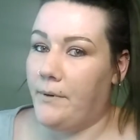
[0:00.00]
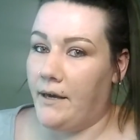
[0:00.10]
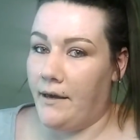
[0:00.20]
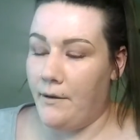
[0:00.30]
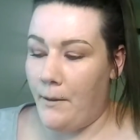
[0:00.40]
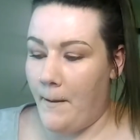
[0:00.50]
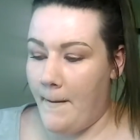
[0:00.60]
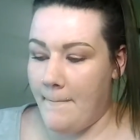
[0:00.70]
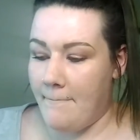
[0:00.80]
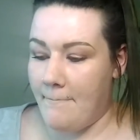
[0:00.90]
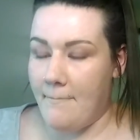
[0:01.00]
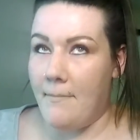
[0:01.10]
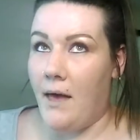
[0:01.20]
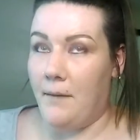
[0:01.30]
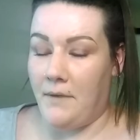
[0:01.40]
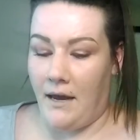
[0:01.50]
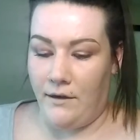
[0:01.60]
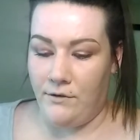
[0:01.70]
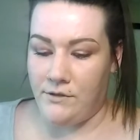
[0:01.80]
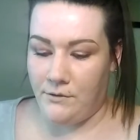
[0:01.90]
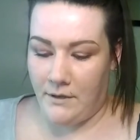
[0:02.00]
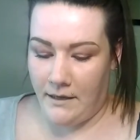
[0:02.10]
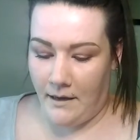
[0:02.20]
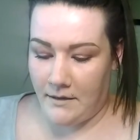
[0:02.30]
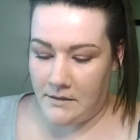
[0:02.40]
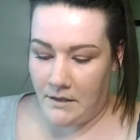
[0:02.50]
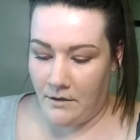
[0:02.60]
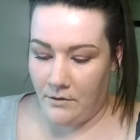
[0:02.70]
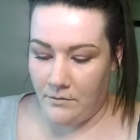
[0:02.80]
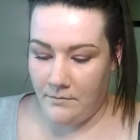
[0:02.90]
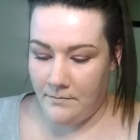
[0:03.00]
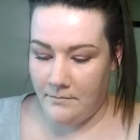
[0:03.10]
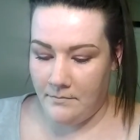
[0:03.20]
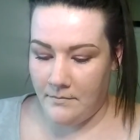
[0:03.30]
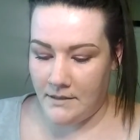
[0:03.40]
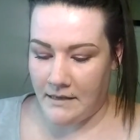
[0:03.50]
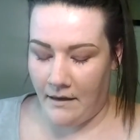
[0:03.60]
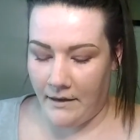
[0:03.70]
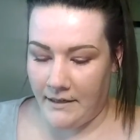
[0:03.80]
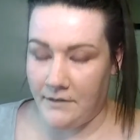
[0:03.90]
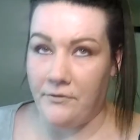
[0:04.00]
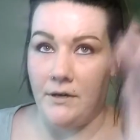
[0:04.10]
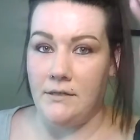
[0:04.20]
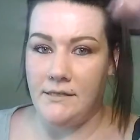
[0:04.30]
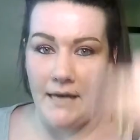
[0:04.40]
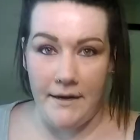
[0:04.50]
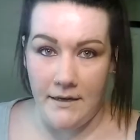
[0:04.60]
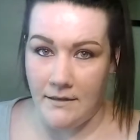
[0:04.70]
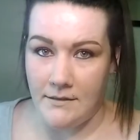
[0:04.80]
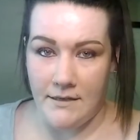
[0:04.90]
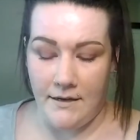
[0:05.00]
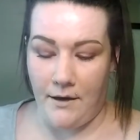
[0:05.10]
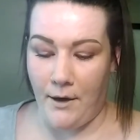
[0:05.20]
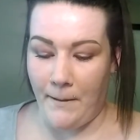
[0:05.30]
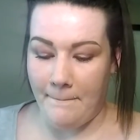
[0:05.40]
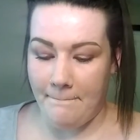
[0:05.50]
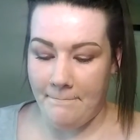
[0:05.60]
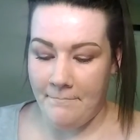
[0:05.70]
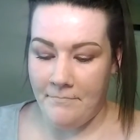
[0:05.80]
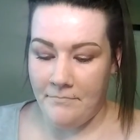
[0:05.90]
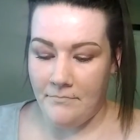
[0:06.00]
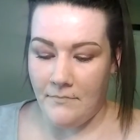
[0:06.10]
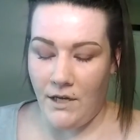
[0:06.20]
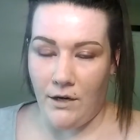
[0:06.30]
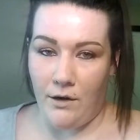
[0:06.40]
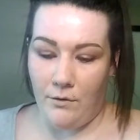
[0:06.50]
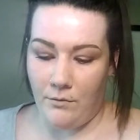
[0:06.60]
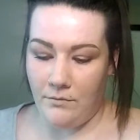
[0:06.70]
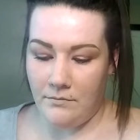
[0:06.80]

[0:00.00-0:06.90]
but I'm not used to it yet, so it's got like different settings and, um, you know,